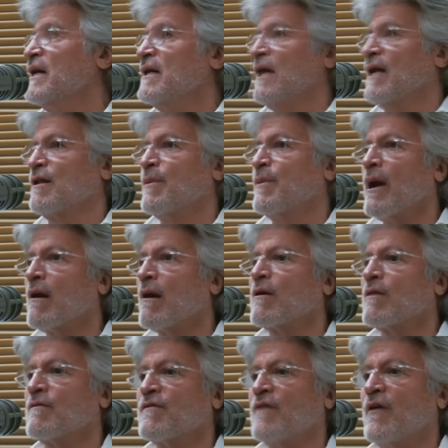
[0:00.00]
Now, the
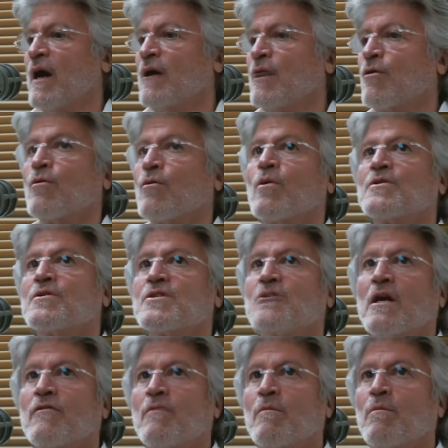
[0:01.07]
Peregrine Fund or the World
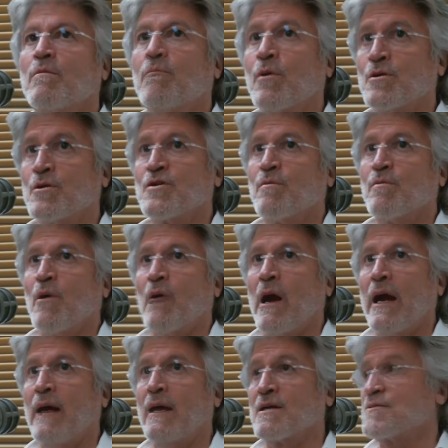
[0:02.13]
Center for Birds of
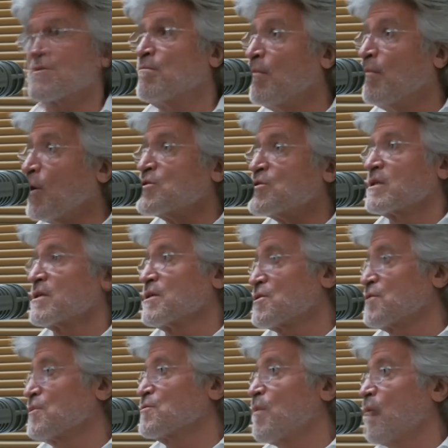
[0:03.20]
Prey, as most
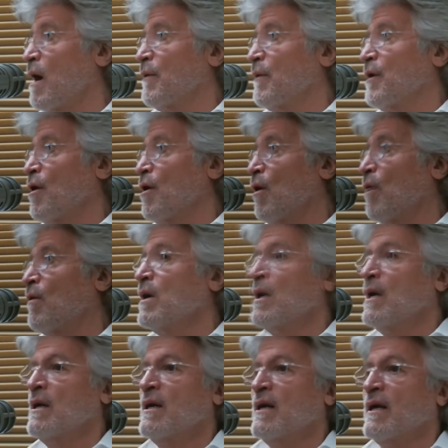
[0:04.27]
listeners probably know,
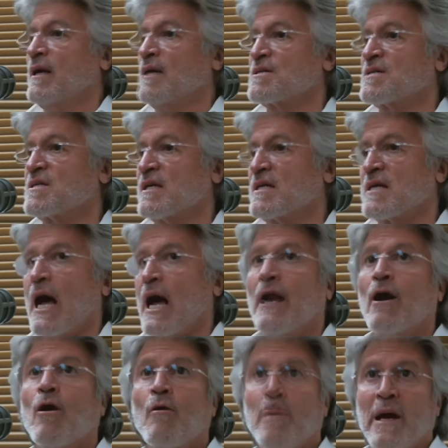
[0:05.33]
is is
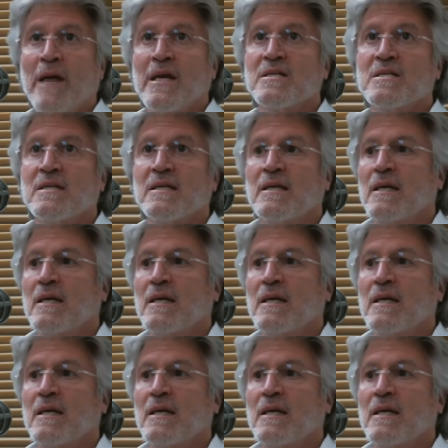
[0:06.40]
Idaho based.